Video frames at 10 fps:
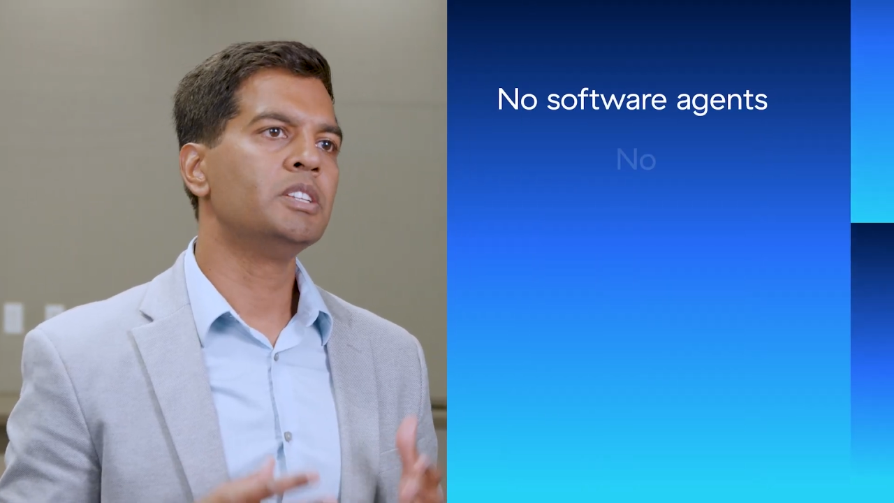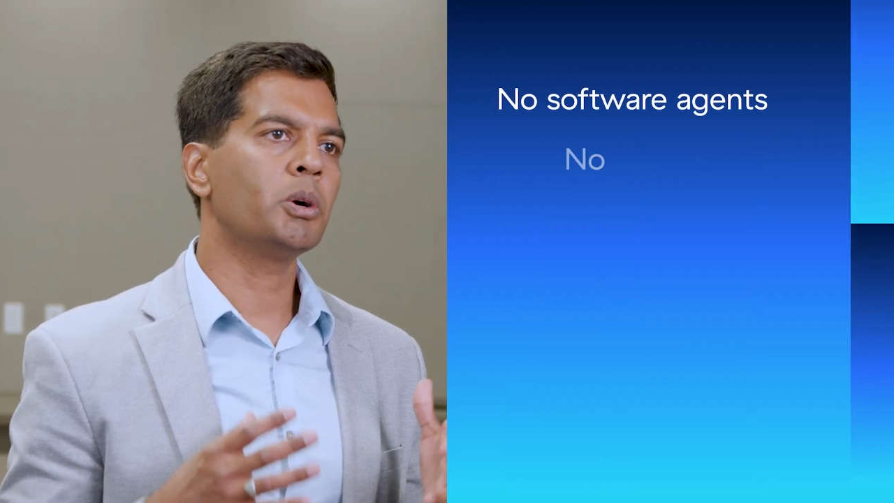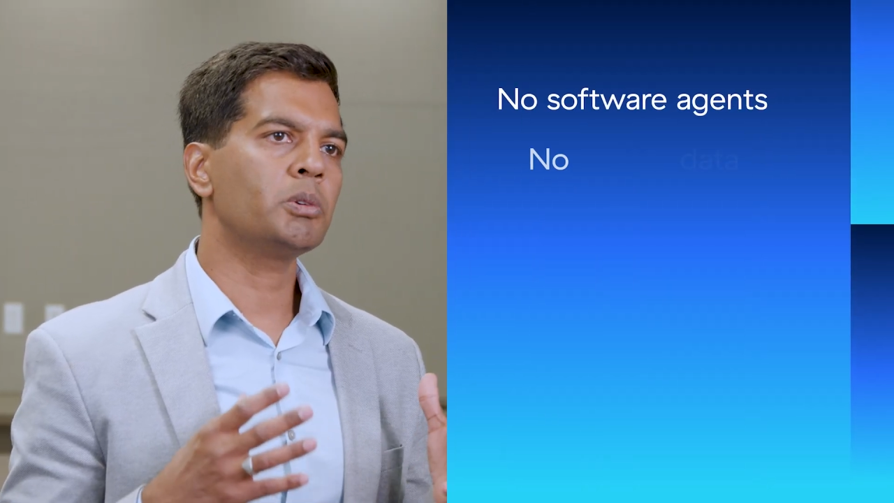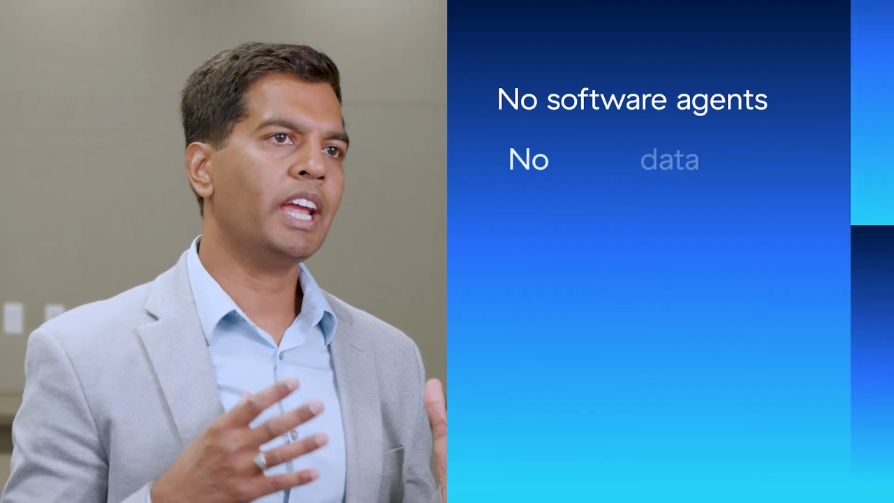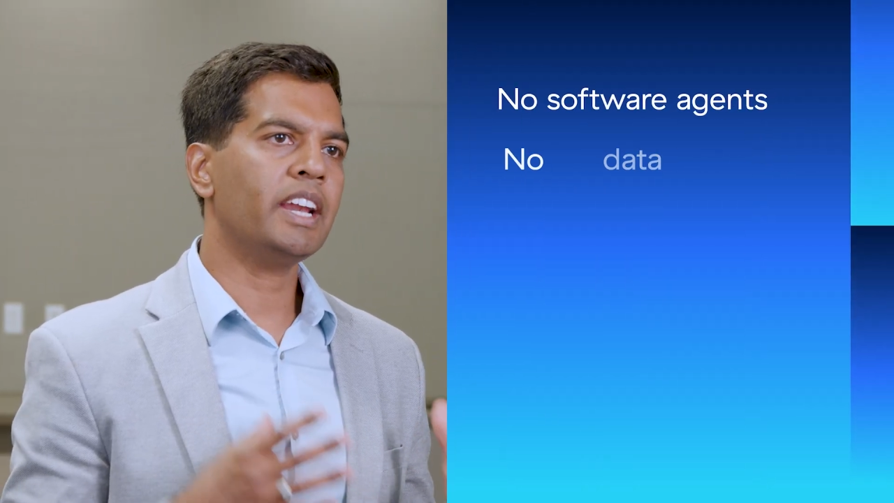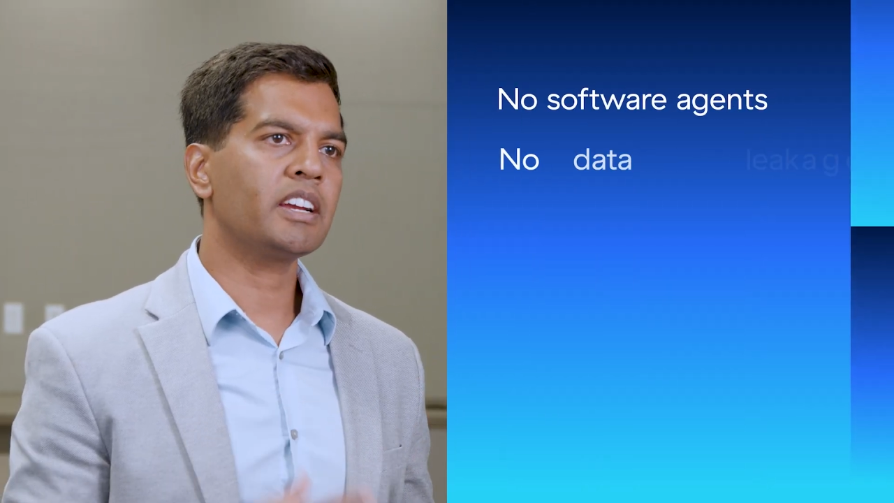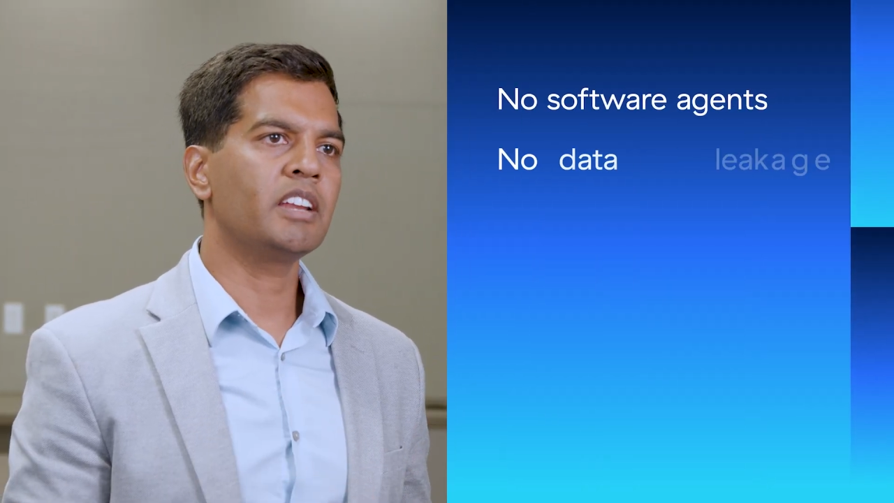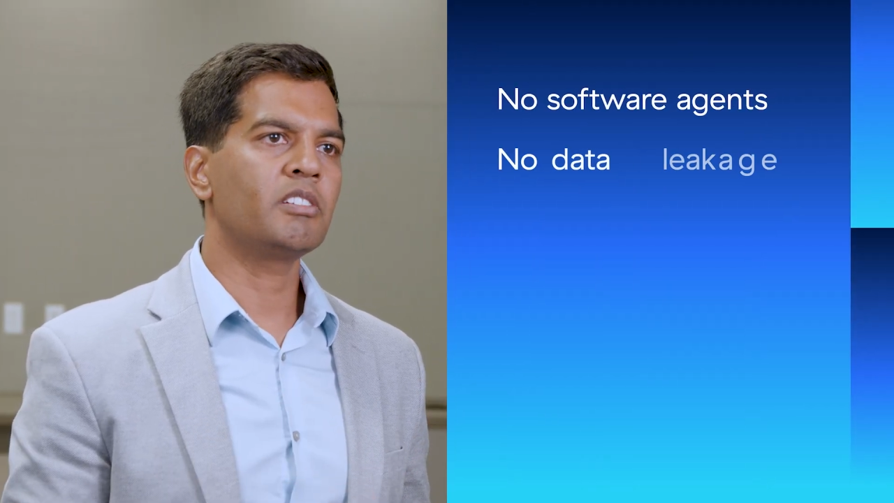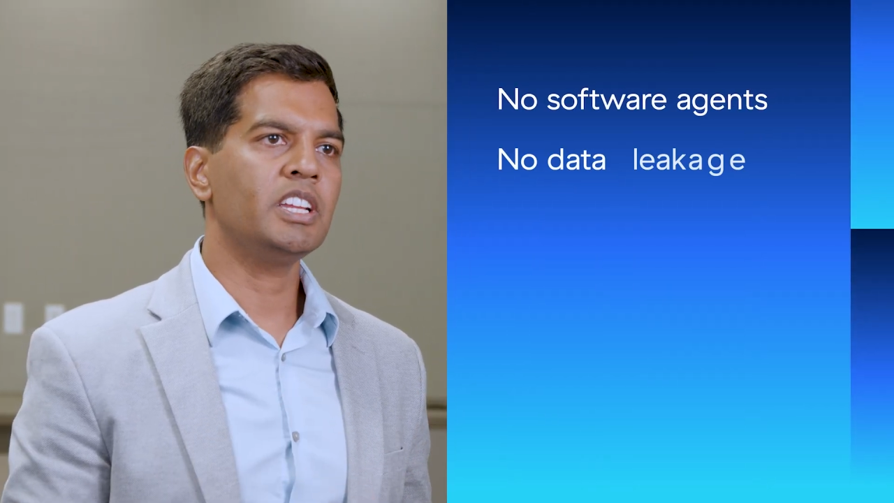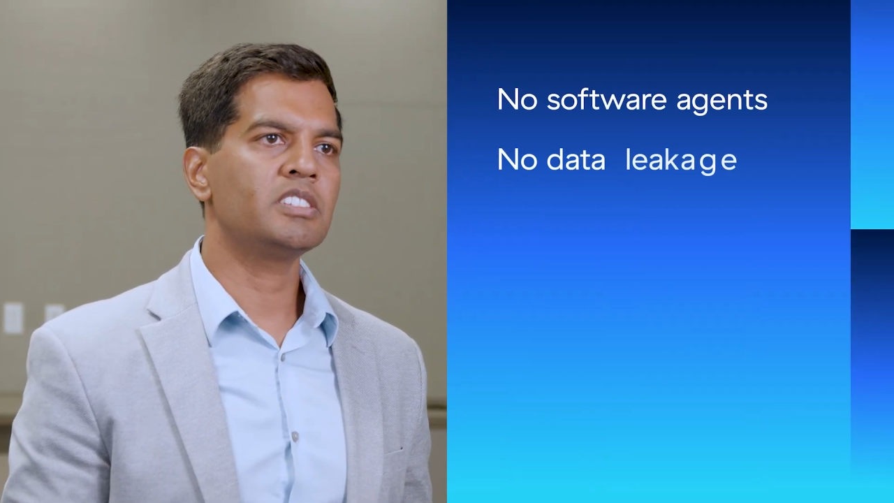no data
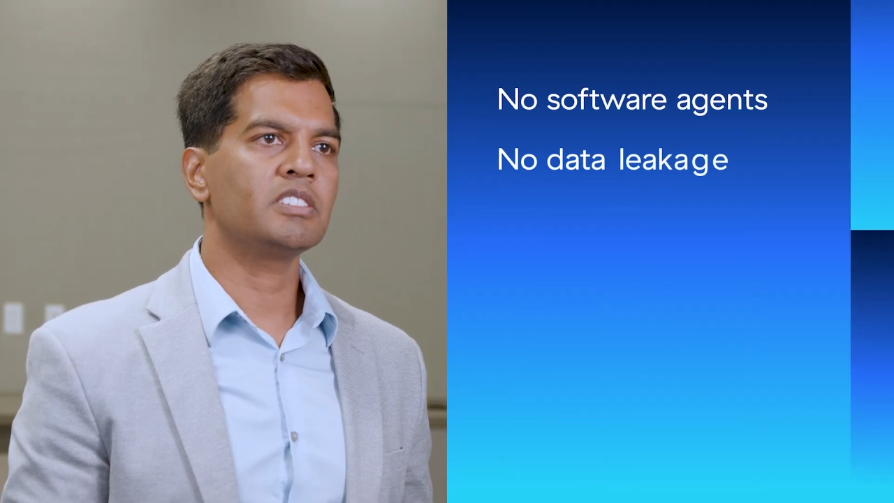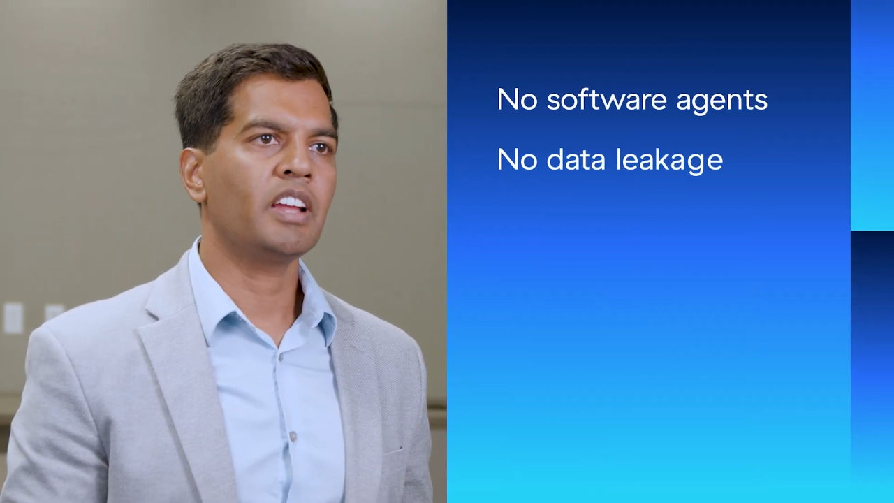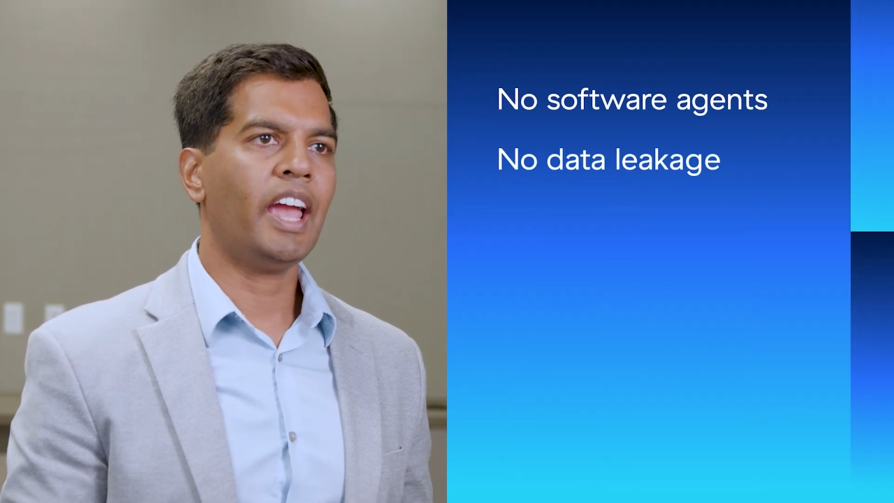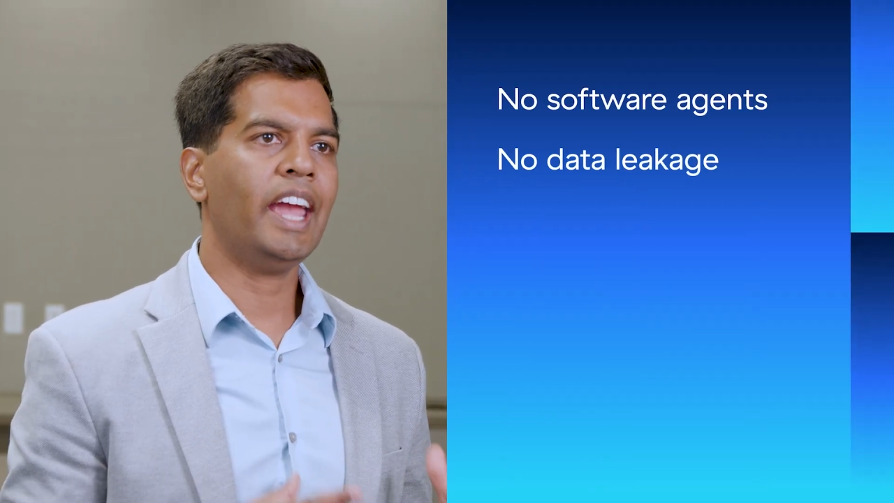can reach